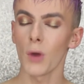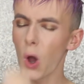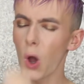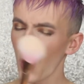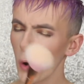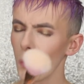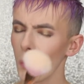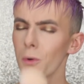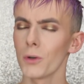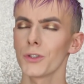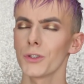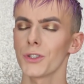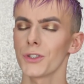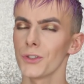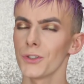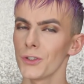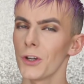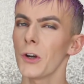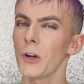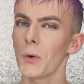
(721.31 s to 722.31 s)
almost,
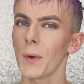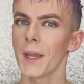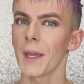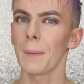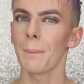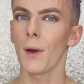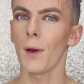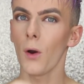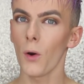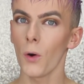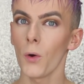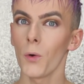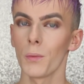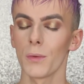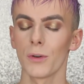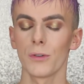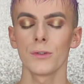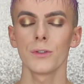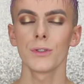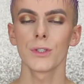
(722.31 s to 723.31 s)
not quite, but
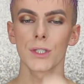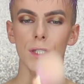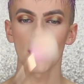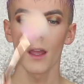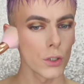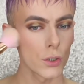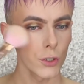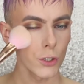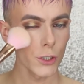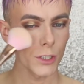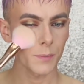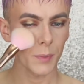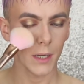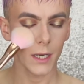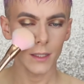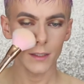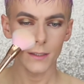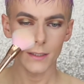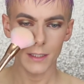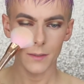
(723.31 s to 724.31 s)
almost, just
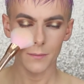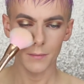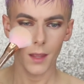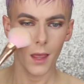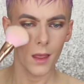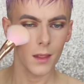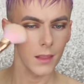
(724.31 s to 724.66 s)
bringing some